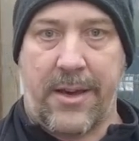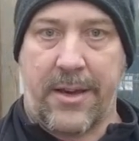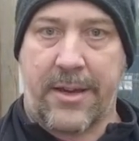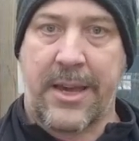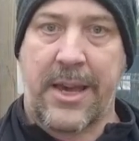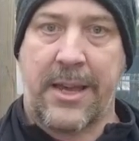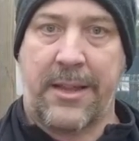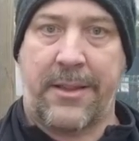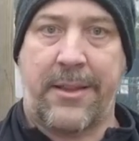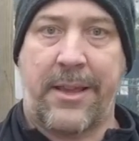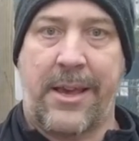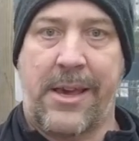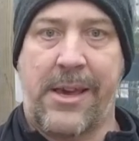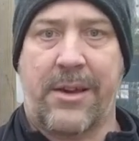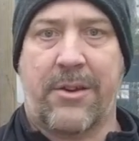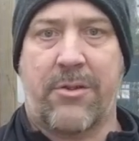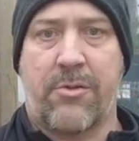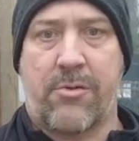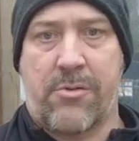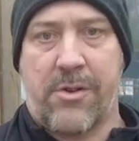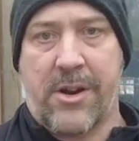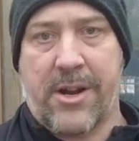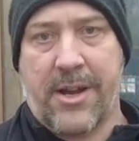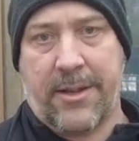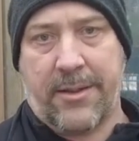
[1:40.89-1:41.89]

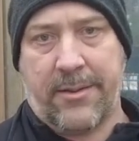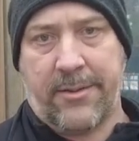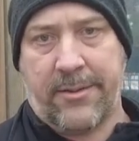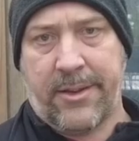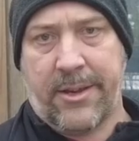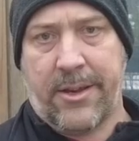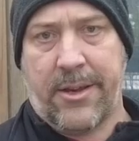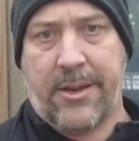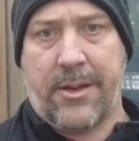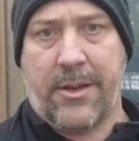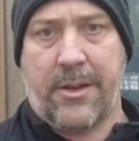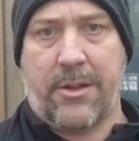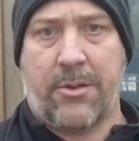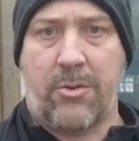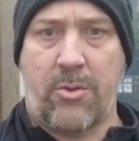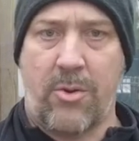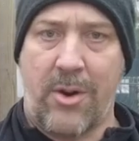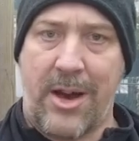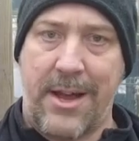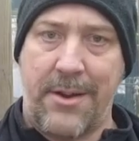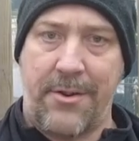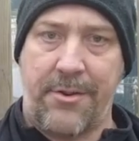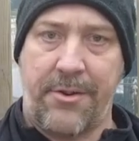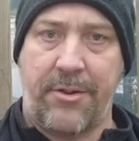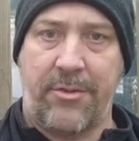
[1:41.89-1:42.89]
categories to
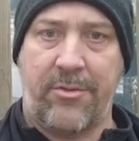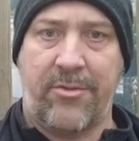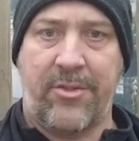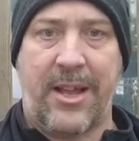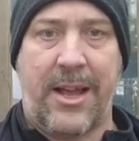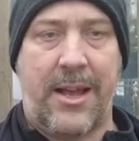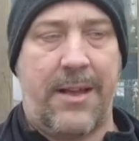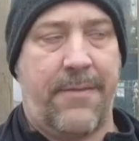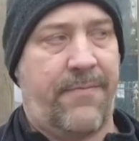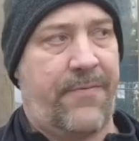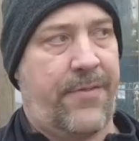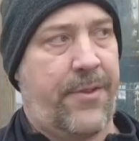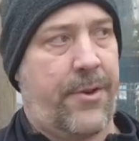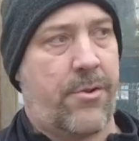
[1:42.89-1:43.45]
understand